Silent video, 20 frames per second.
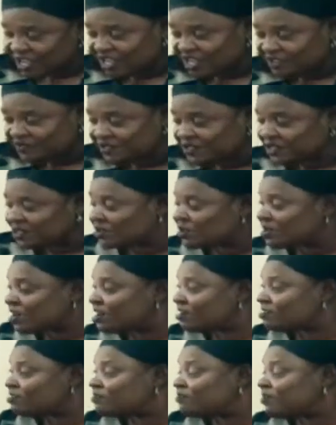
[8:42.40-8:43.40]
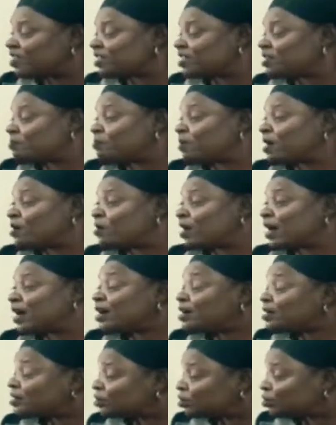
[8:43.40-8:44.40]
gives the local government the power
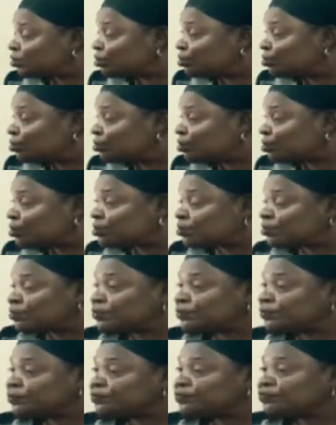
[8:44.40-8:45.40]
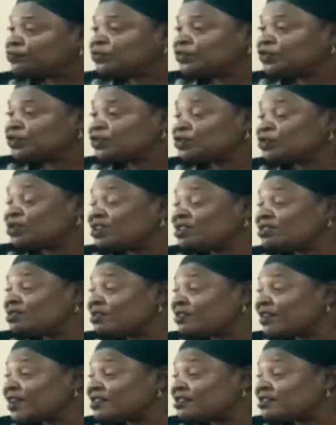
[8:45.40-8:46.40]
to do so. So
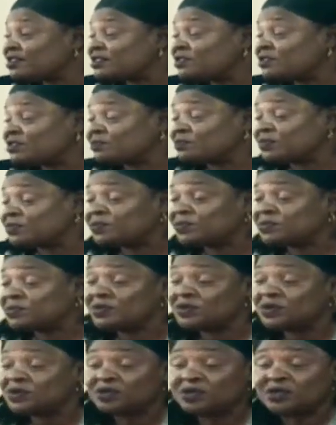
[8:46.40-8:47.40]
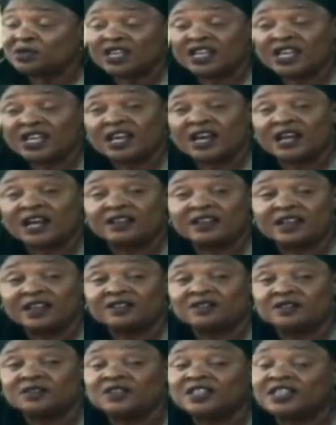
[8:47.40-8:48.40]
ignorantly, some people go here and
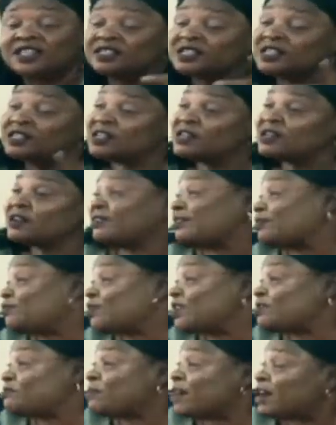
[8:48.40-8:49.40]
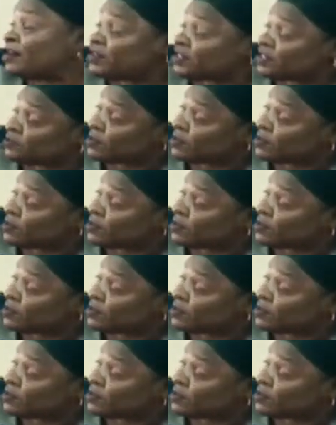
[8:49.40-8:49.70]
there they say they bring marriage